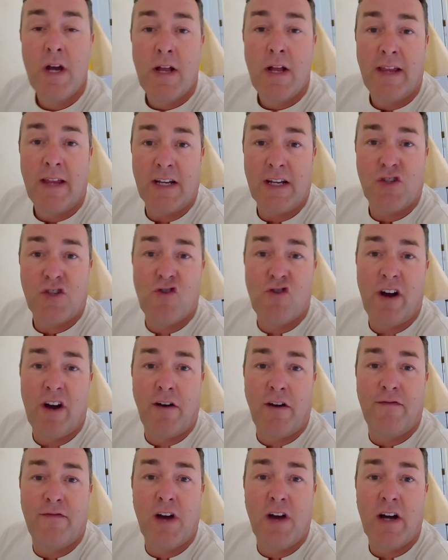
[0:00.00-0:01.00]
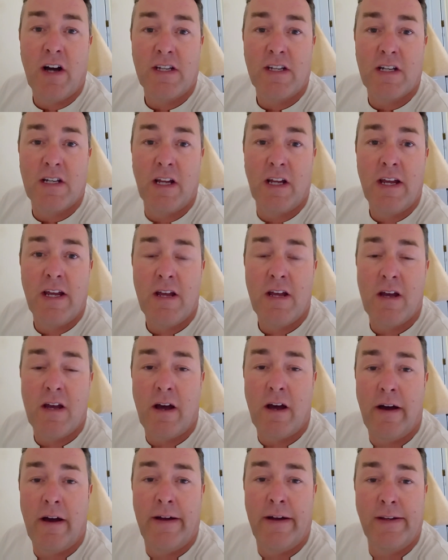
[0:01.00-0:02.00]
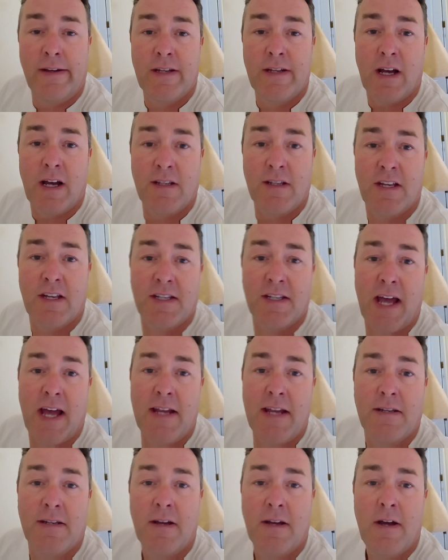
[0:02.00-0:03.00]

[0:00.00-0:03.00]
That's drying off nicely. And as I said,